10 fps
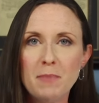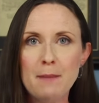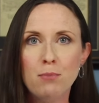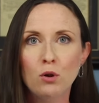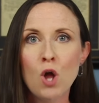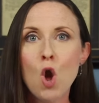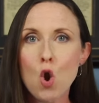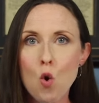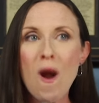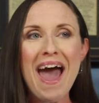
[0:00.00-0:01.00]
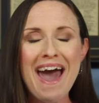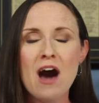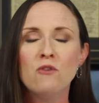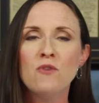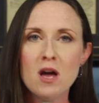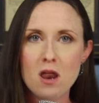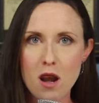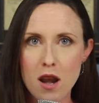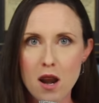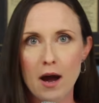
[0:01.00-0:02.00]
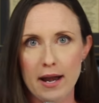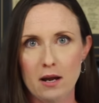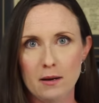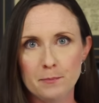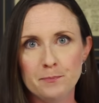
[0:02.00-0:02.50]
people who have none.